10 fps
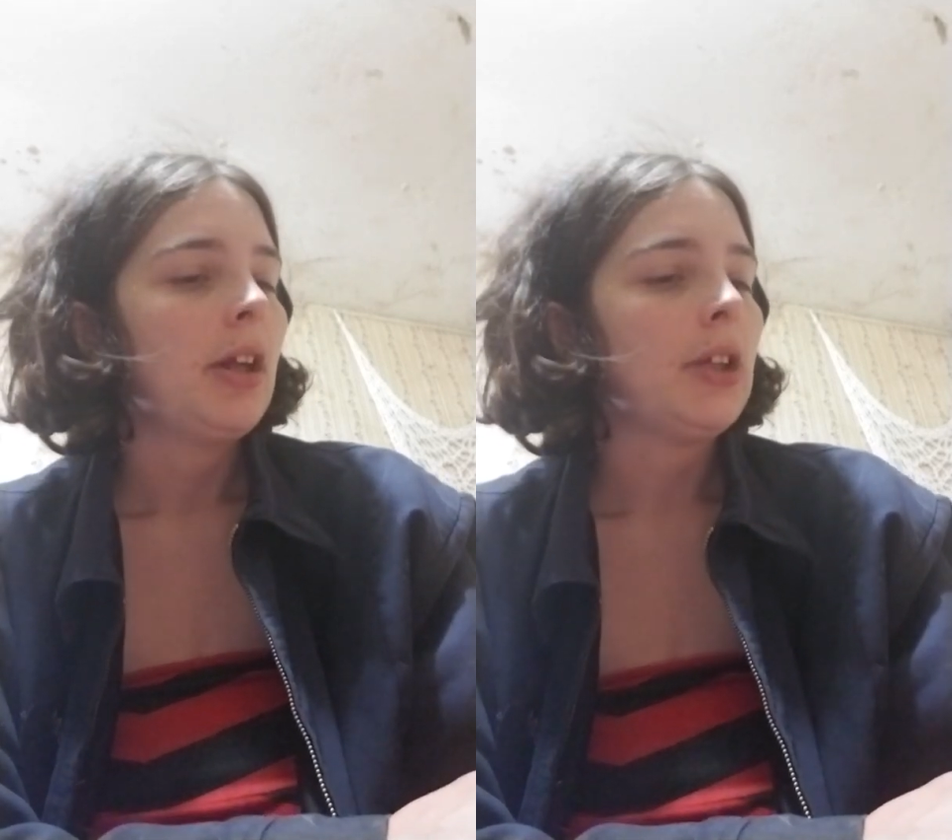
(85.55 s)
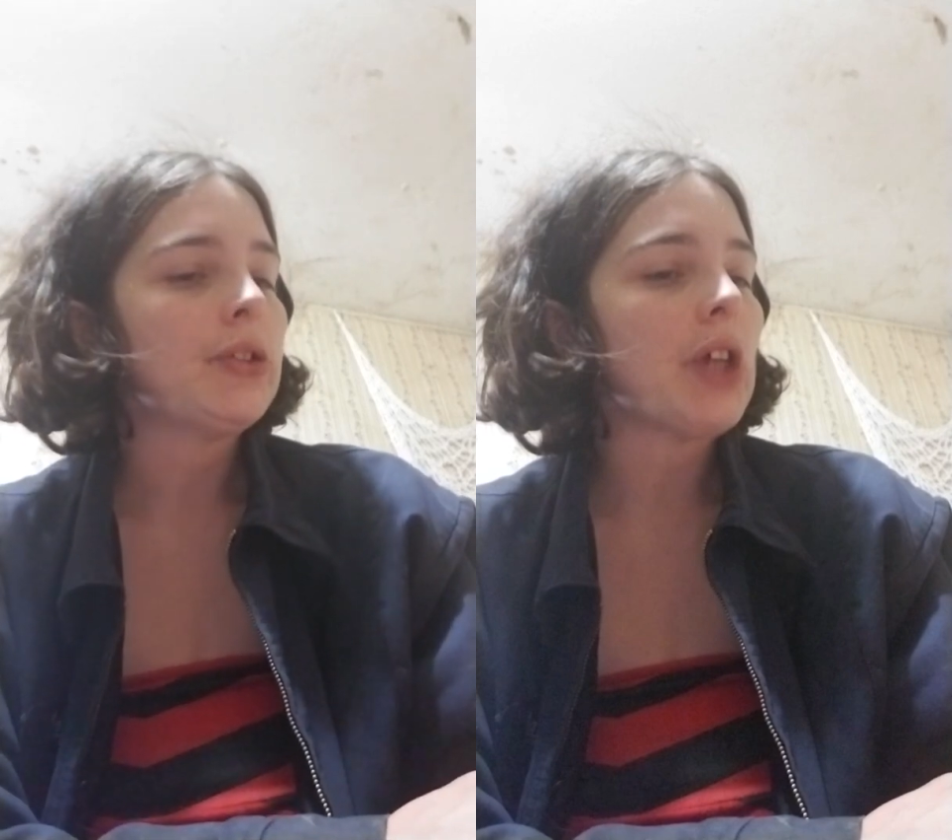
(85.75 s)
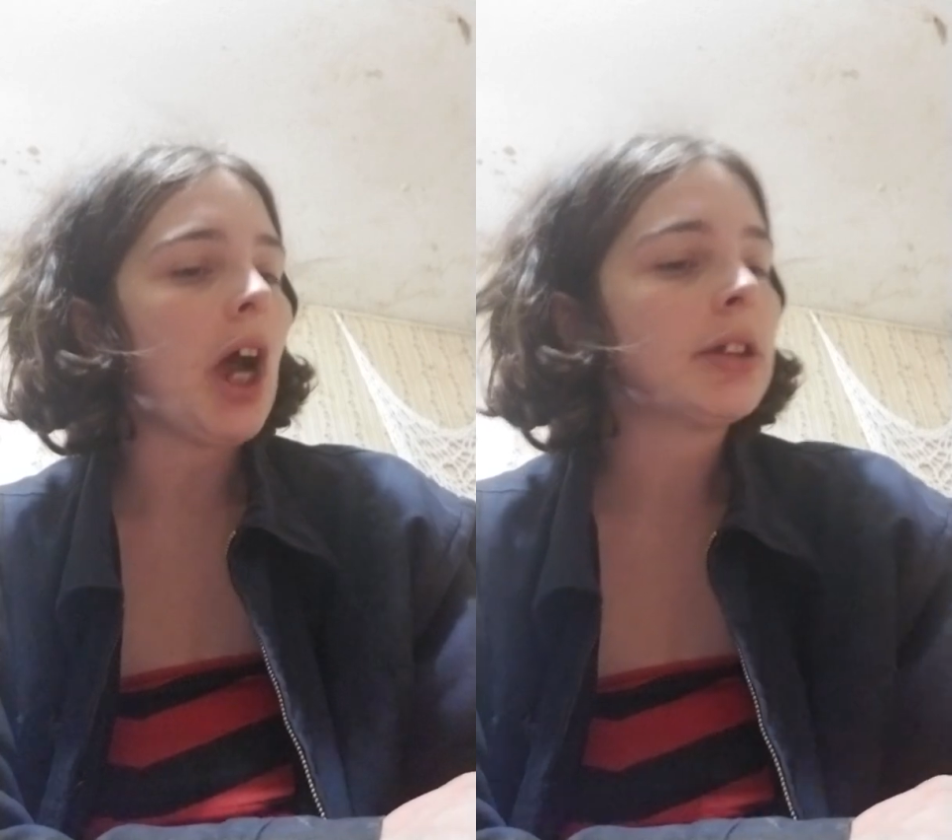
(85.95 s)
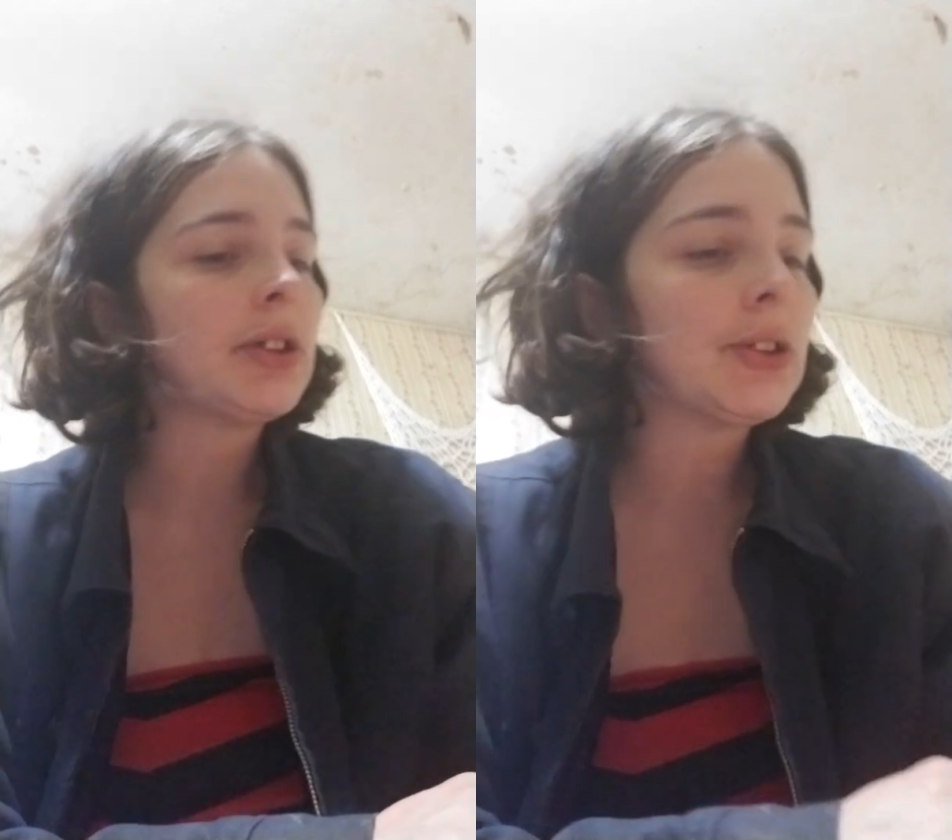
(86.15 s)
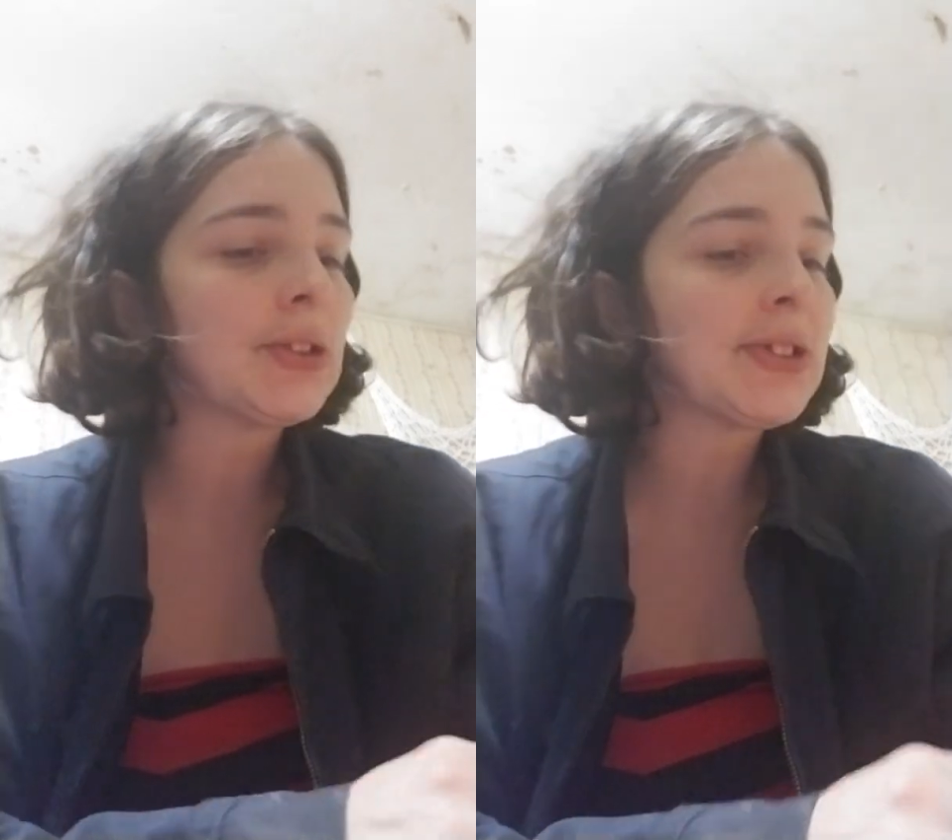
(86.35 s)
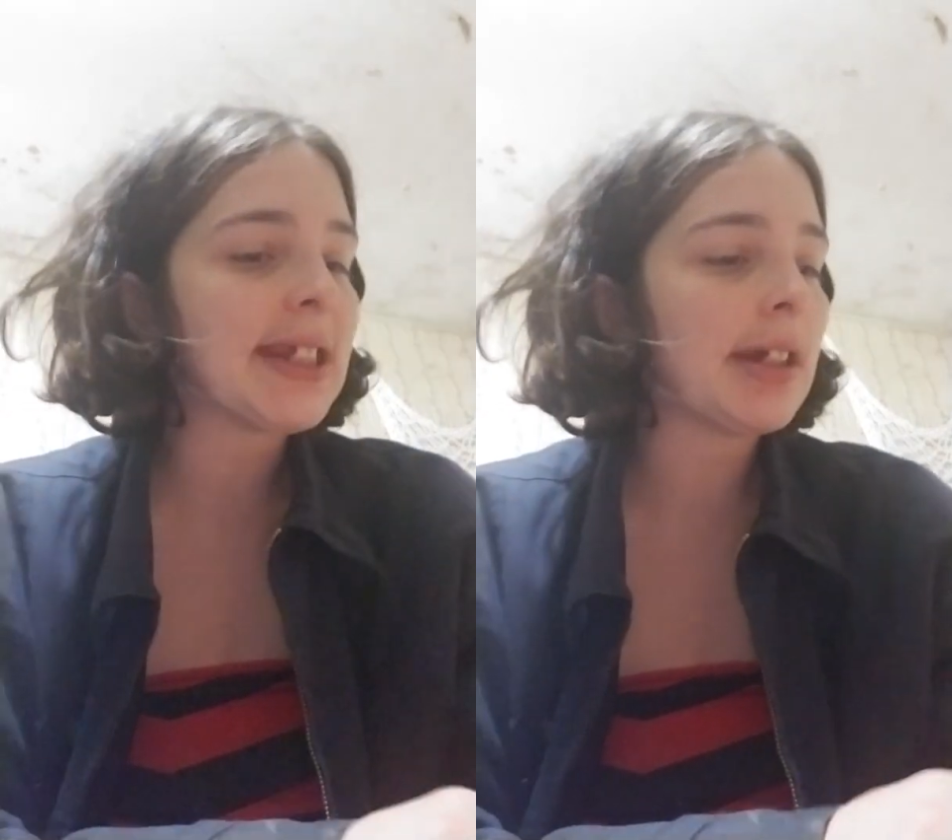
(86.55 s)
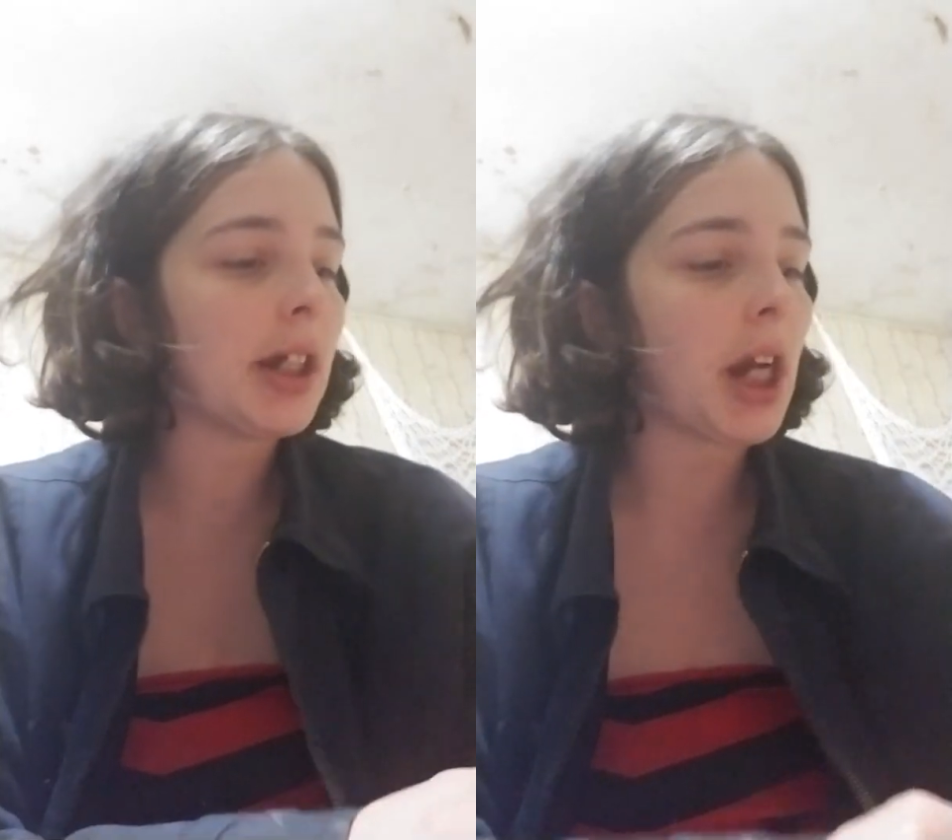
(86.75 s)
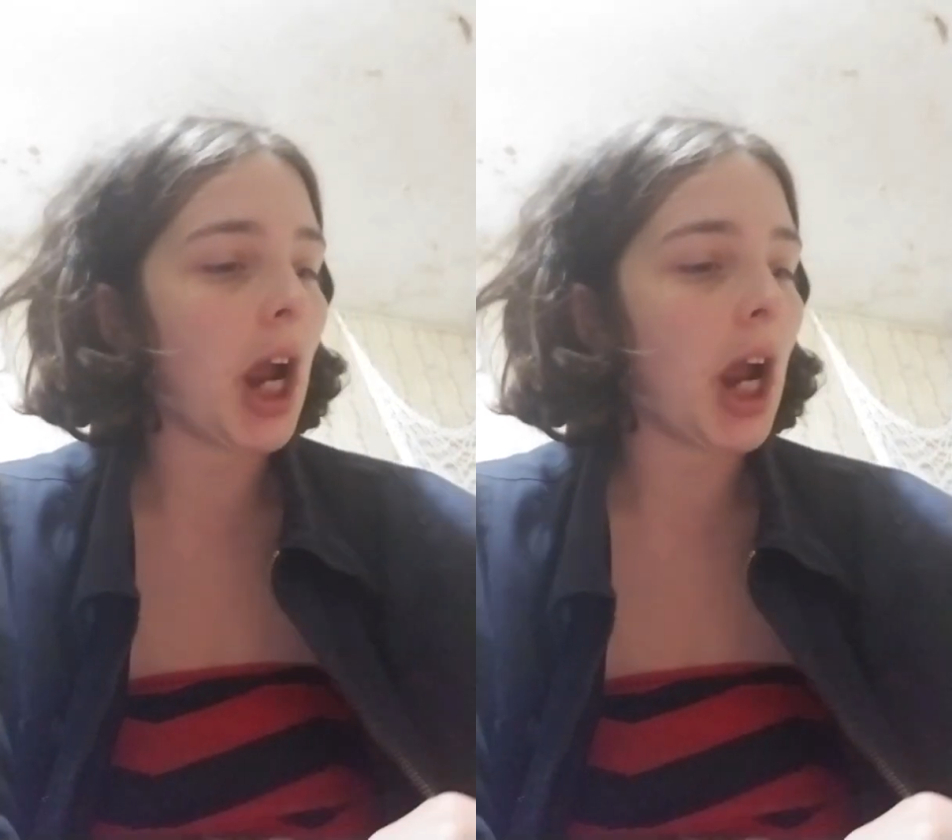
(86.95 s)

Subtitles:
Her doctors there